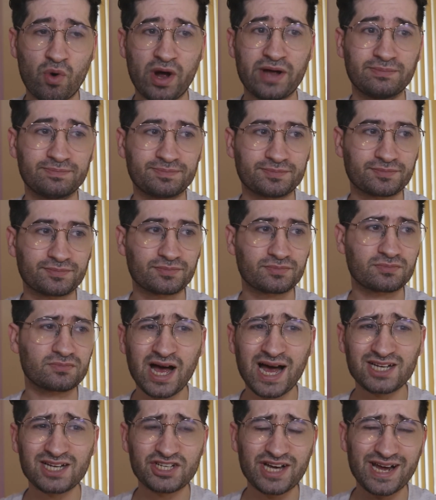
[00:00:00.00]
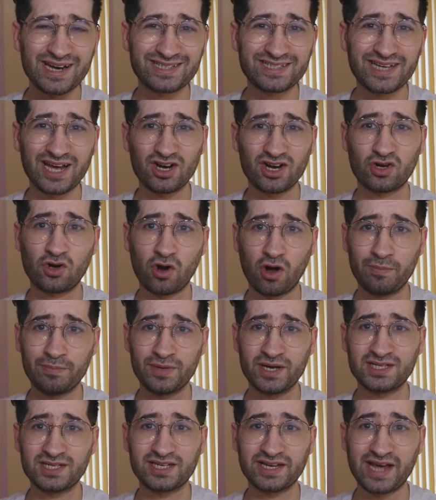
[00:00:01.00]
away. I actually had a 10 o'clock
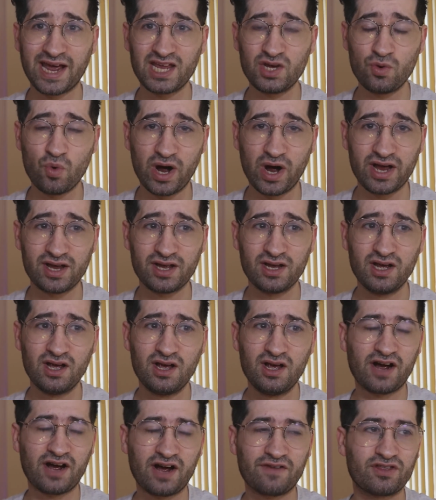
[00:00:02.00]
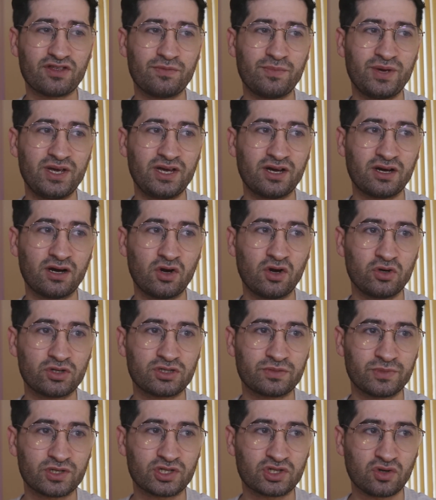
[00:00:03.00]
meeting anyway. And after the meeting, I
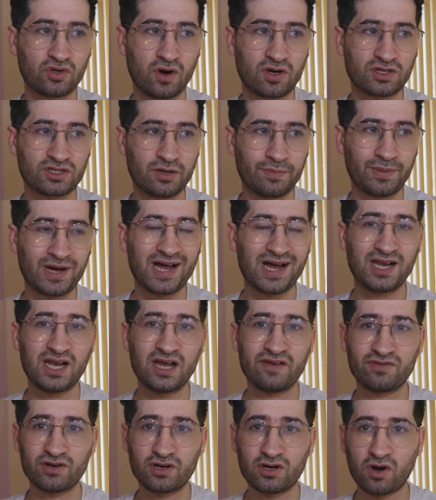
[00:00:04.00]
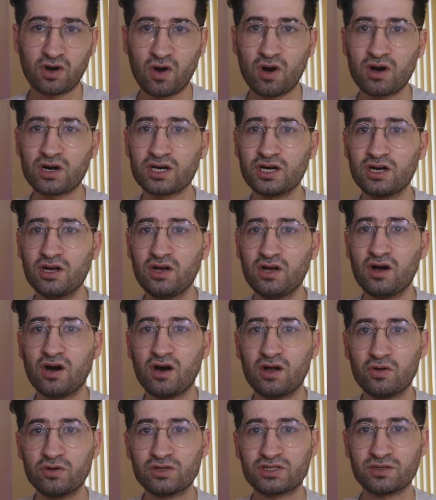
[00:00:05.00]
looked at my stocks at about 11 o'clock.
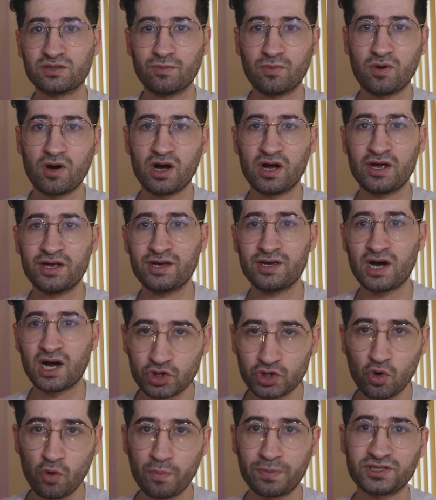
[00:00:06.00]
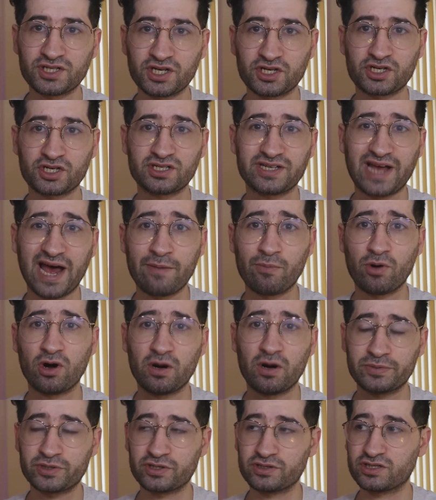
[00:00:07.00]
I looked at my short positions and my
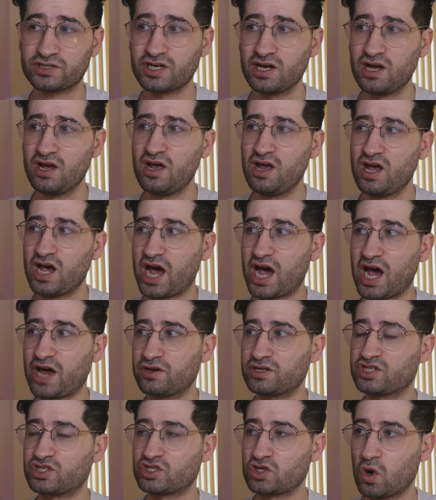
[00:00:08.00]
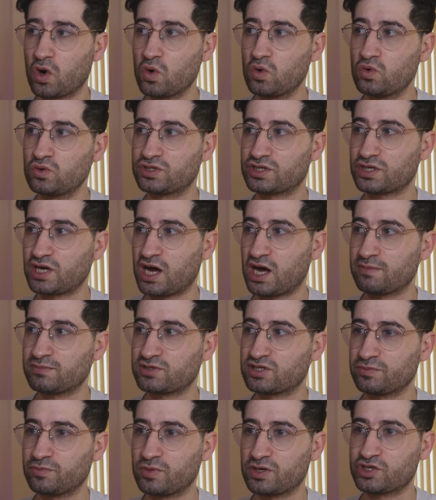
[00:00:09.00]
options, and I sold
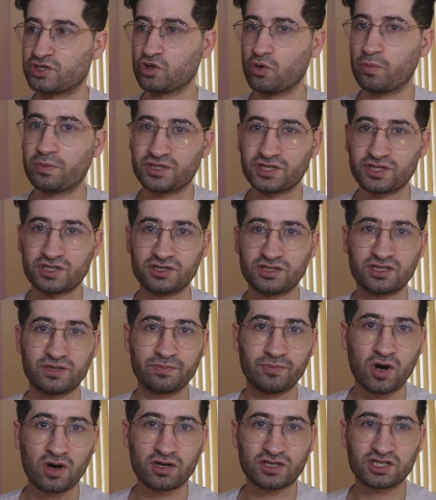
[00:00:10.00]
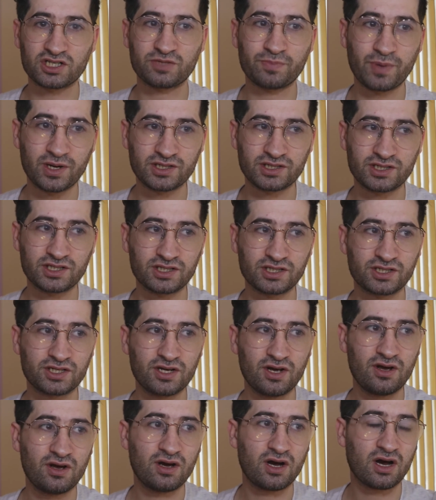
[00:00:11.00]
some of my short positions in Marks and
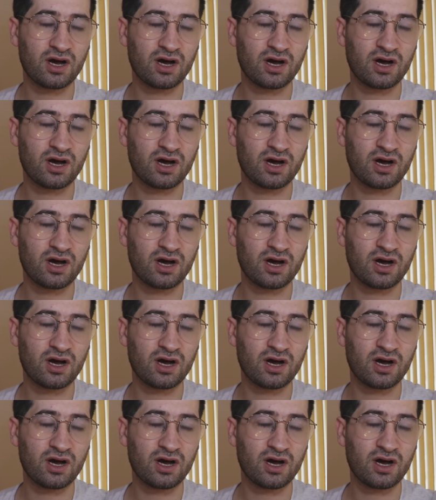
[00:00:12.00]
Spencer's